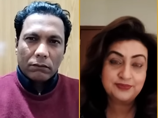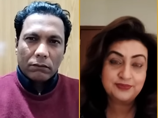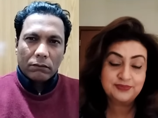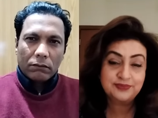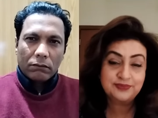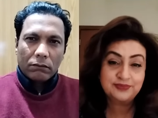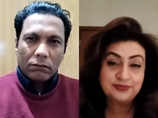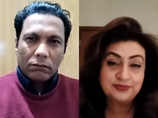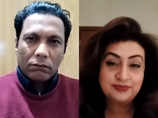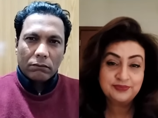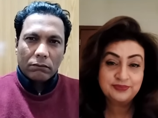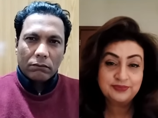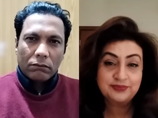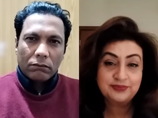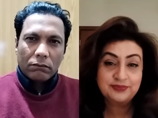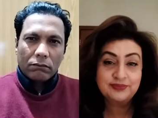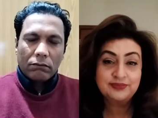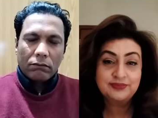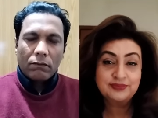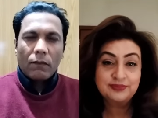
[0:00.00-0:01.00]

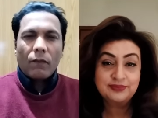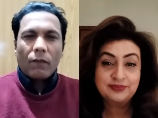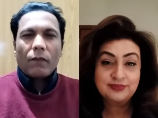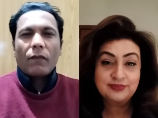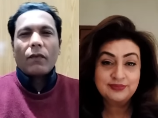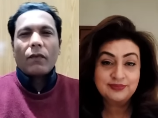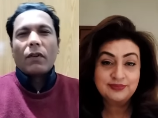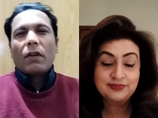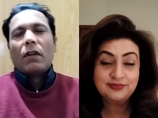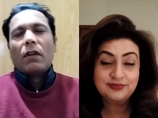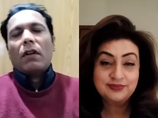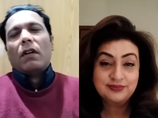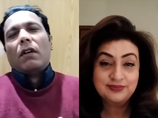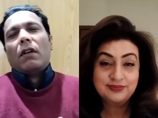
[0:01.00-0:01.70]
Nobody speaks.